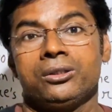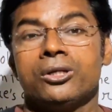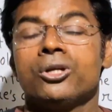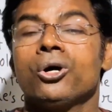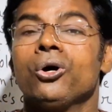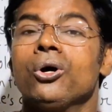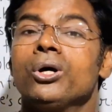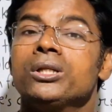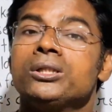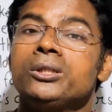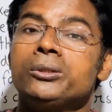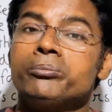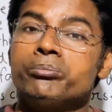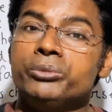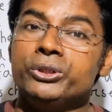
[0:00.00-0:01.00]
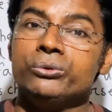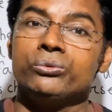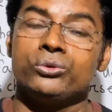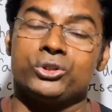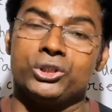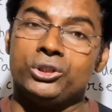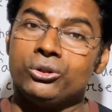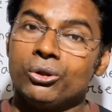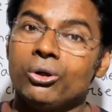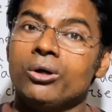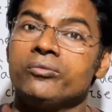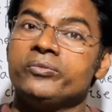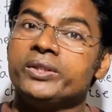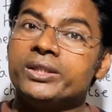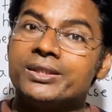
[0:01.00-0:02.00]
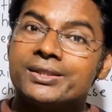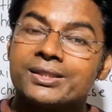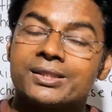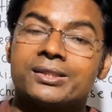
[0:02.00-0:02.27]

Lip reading: the beauty of the